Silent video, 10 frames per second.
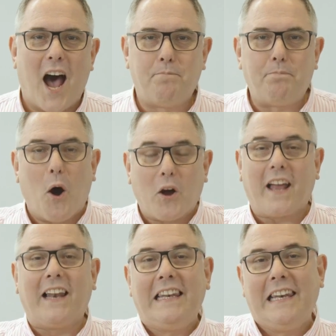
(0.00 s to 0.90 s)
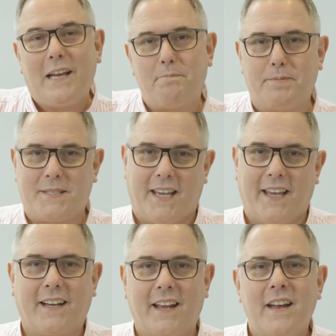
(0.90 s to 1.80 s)

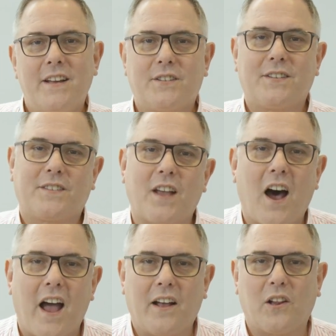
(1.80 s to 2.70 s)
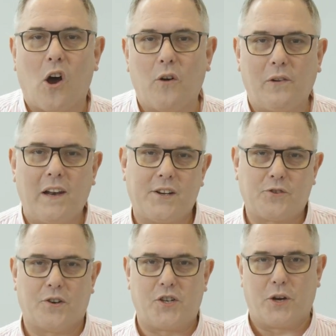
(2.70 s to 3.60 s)
apocalyptic style of
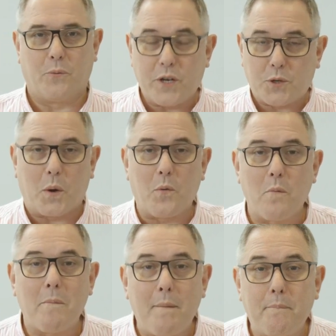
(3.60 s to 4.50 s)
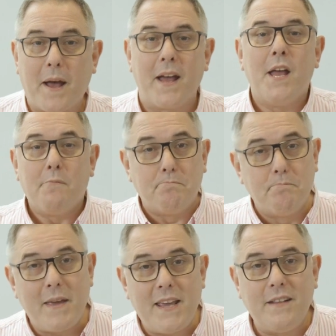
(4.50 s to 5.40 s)
literature, which we remember
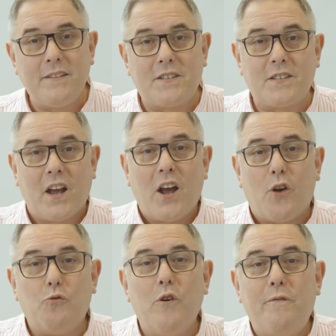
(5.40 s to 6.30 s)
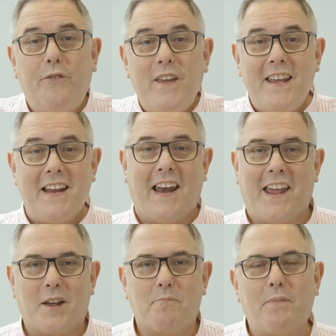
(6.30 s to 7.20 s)
means
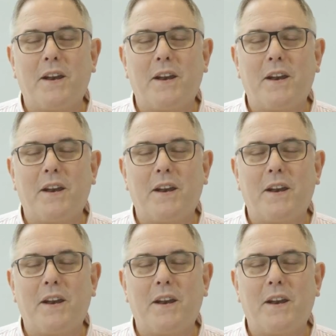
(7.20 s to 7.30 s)
revealing,